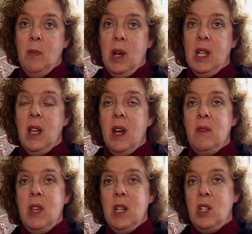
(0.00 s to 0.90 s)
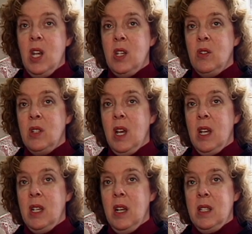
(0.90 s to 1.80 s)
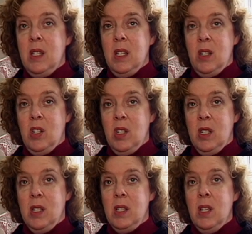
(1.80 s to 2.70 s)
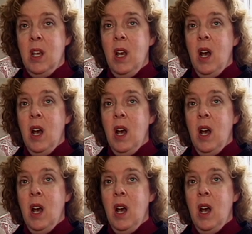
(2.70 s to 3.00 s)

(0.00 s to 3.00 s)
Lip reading: by a lot of the educational diagnosticians.